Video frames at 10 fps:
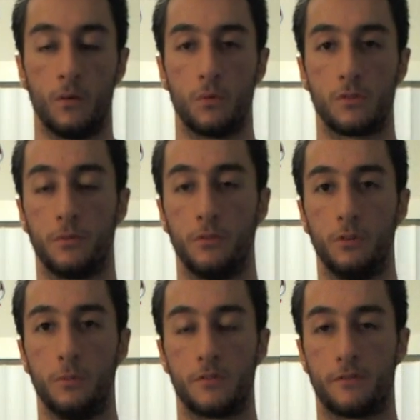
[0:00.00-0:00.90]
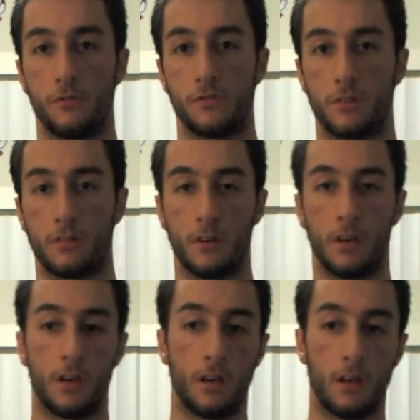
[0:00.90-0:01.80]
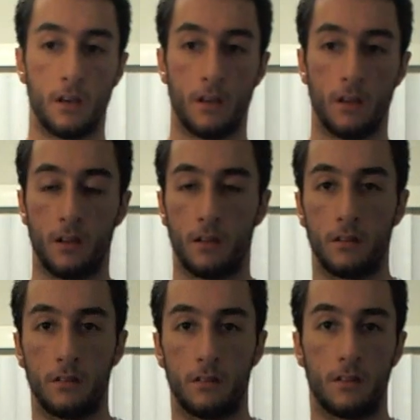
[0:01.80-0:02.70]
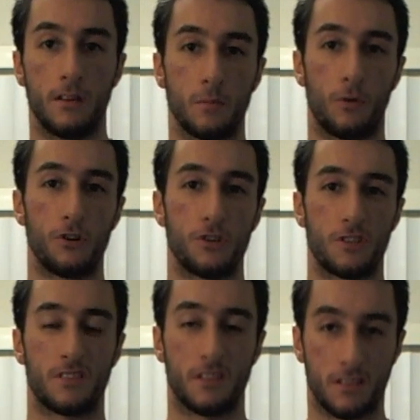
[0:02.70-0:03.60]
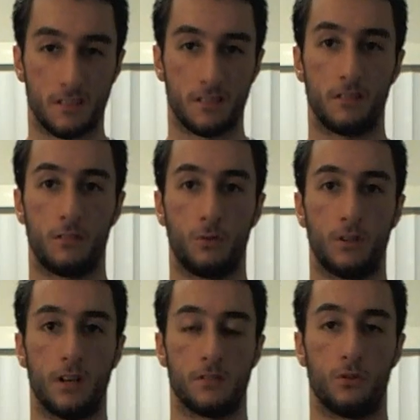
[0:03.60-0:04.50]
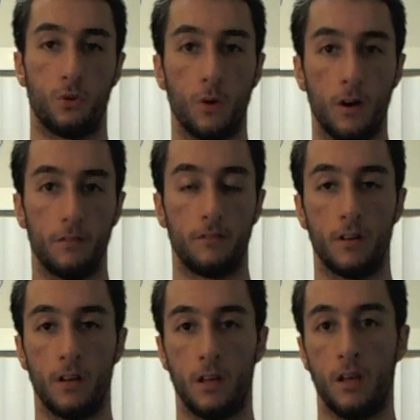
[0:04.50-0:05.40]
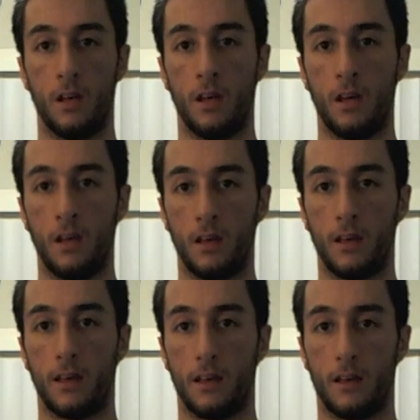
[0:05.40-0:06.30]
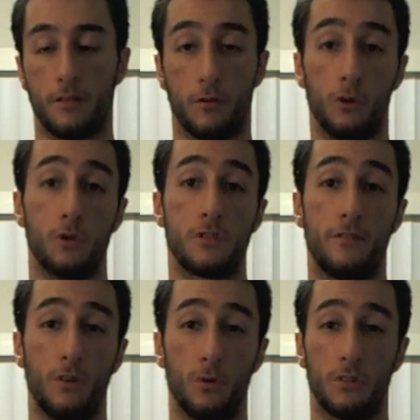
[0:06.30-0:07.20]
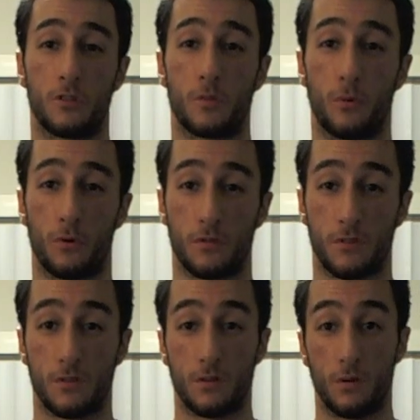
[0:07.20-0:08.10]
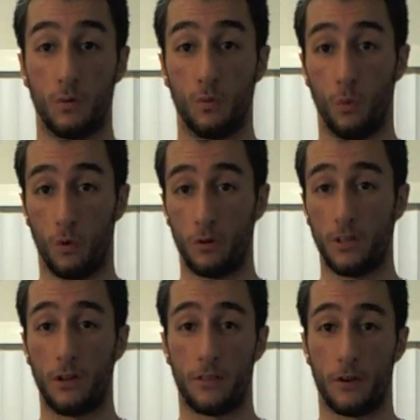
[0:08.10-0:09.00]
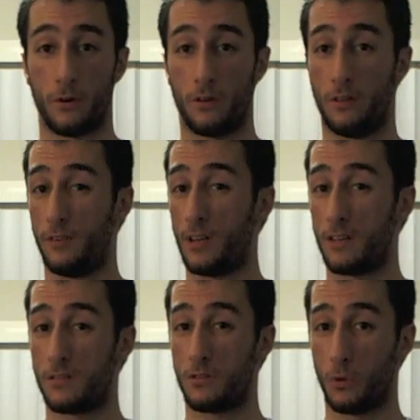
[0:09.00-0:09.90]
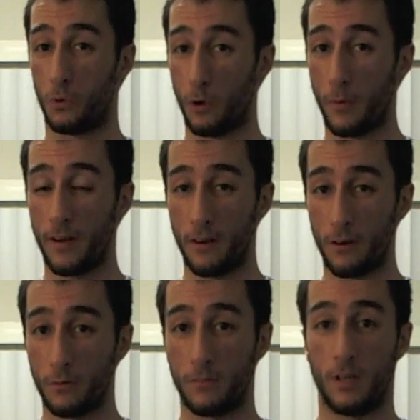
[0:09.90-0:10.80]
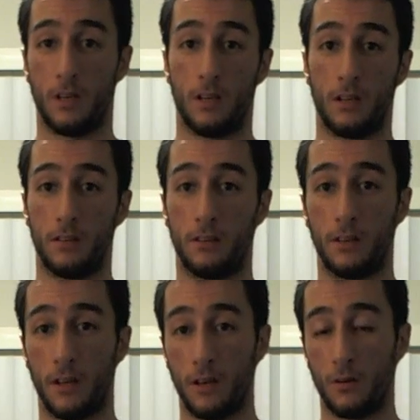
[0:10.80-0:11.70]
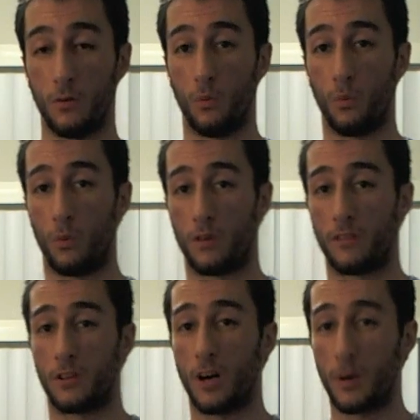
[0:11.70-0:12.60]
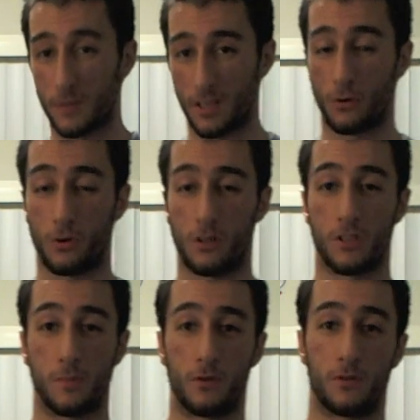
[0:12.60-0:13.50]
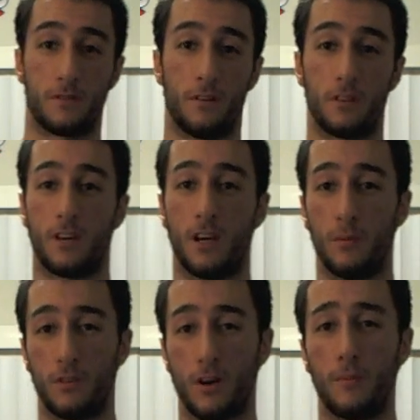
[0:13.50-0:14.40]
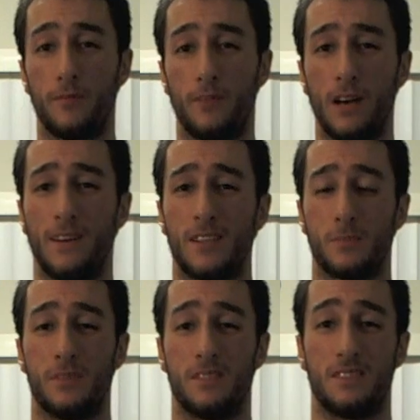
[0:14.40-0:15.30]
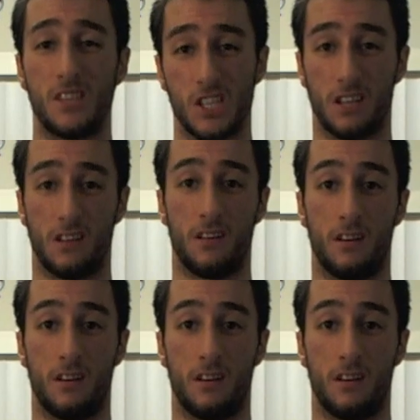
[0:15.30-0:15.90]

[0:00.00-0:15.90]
What's up, YouTube? It's Fusion. Today's March 6th, 2012. And for those of you in the sports world out there, if you guys don't know by now, today, one of the top 10 greatest players of all time, top 5 at his position,